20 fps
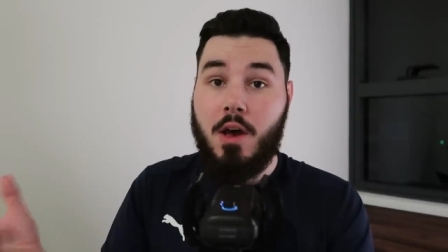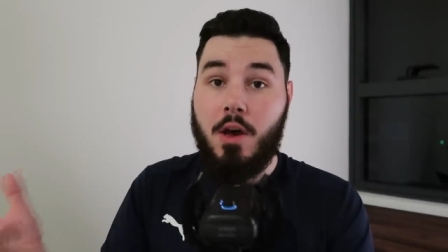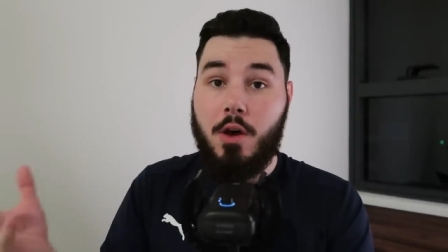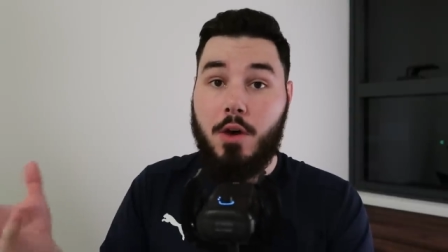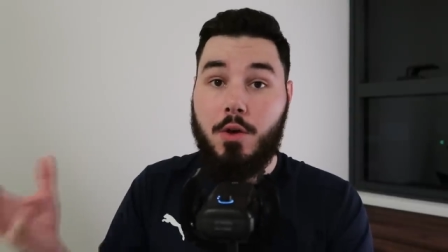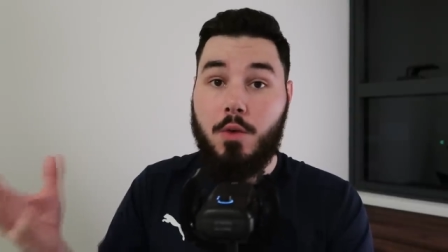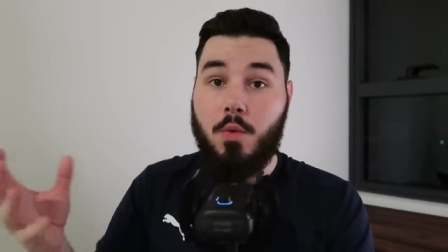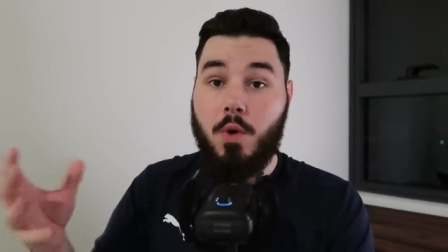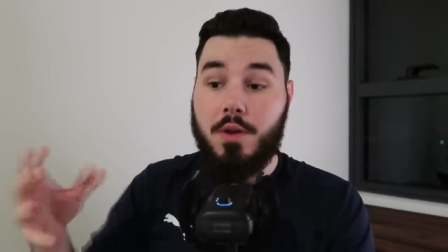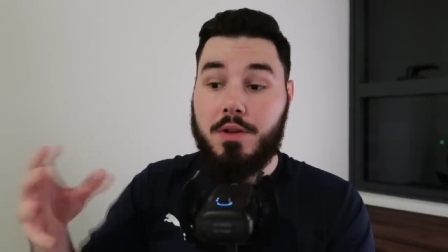
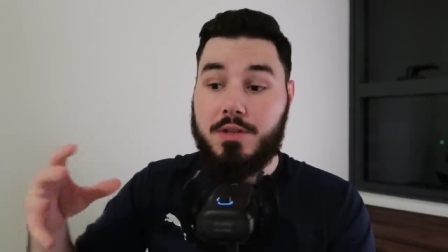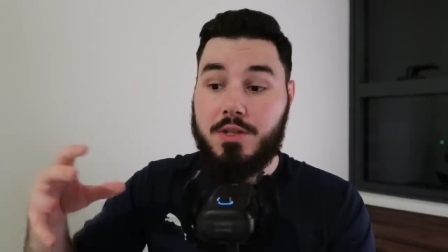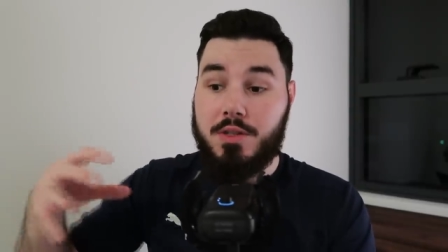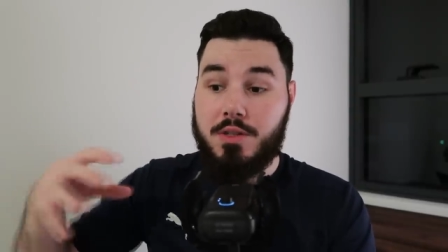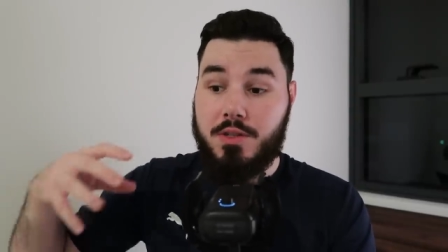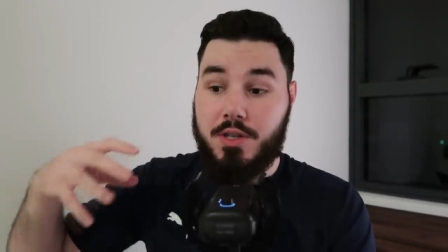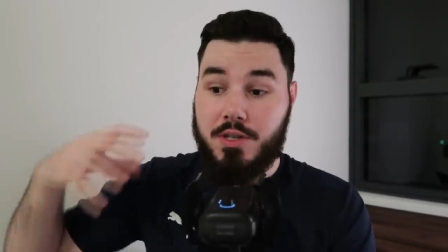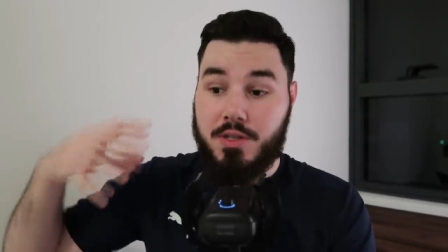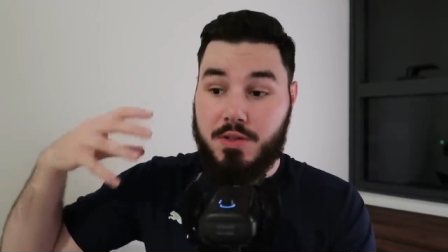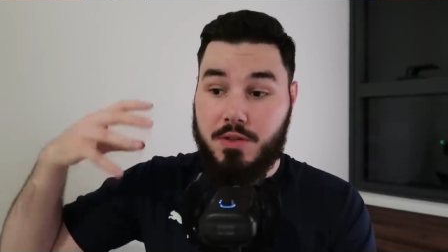who want
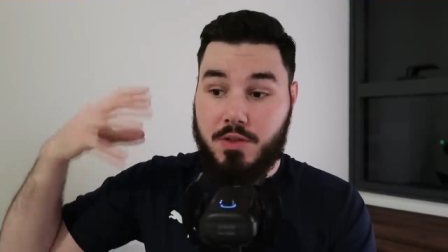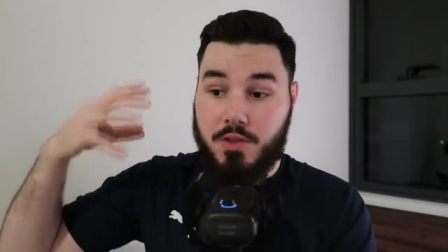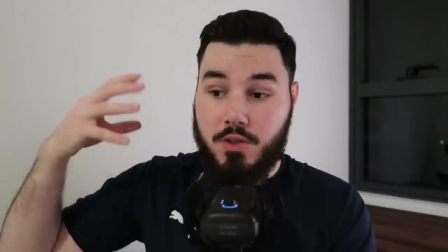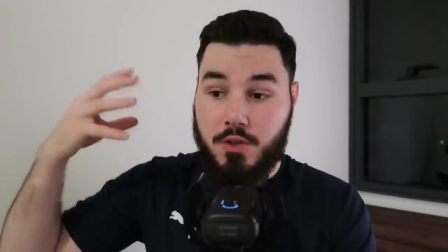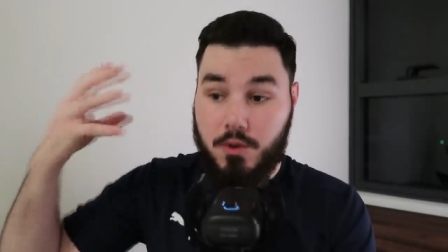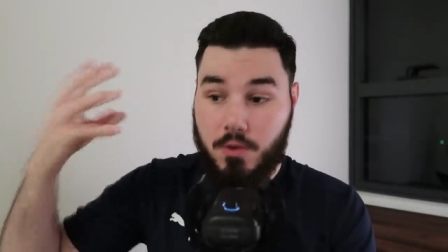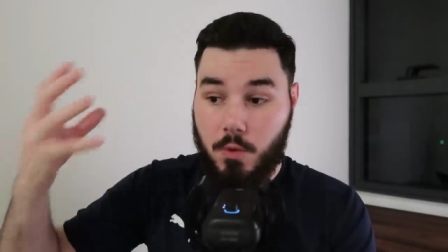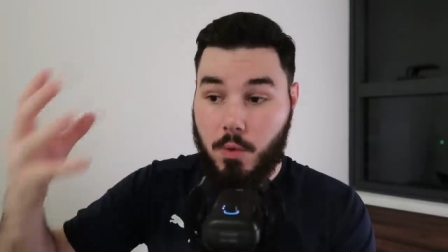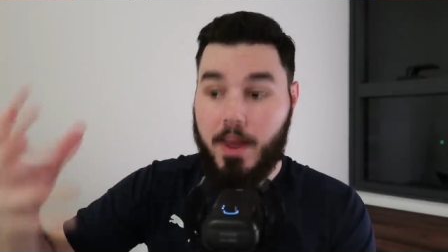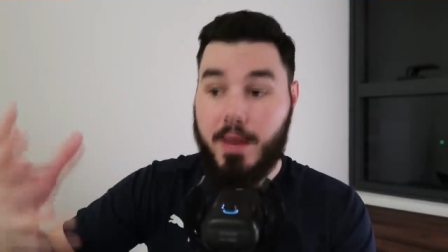to just
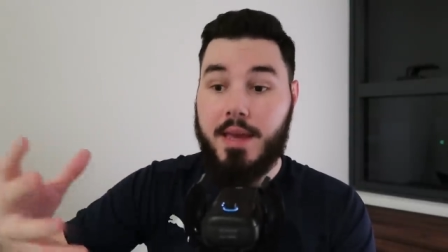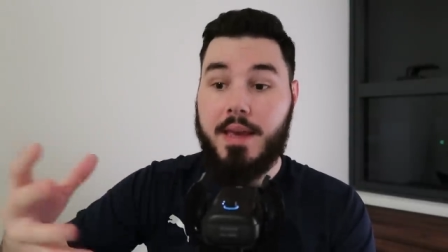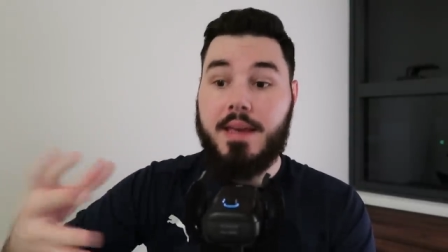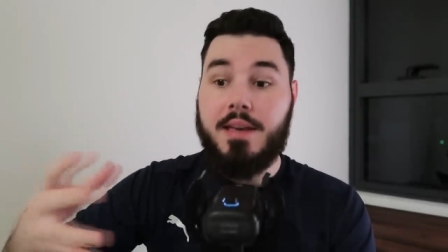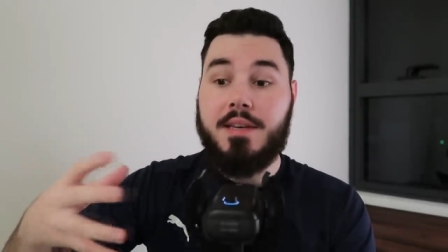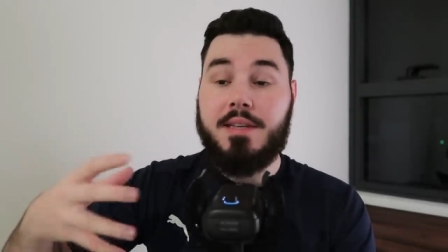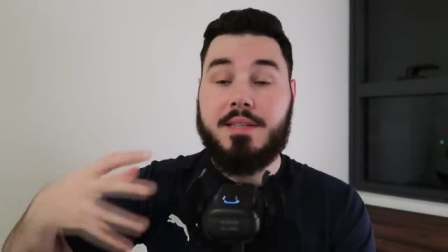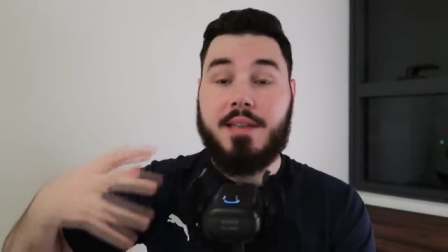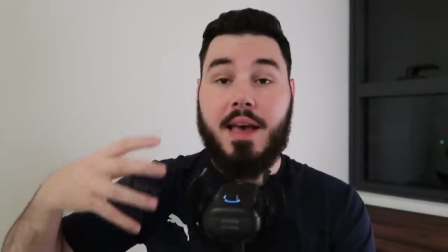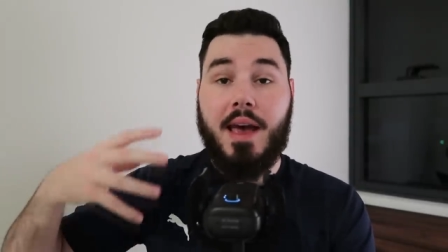
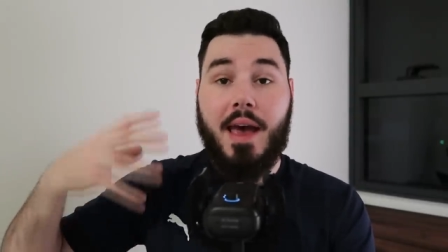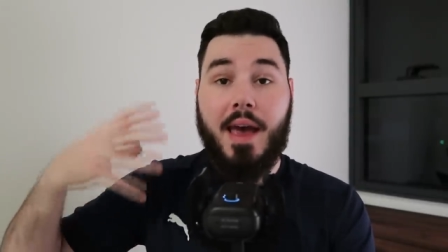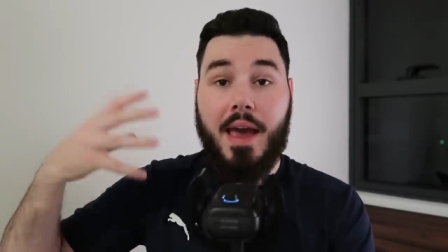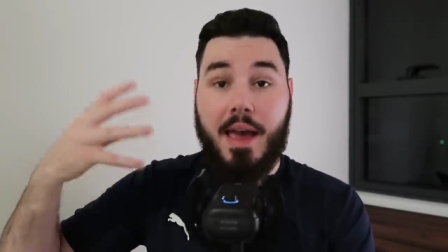squeeze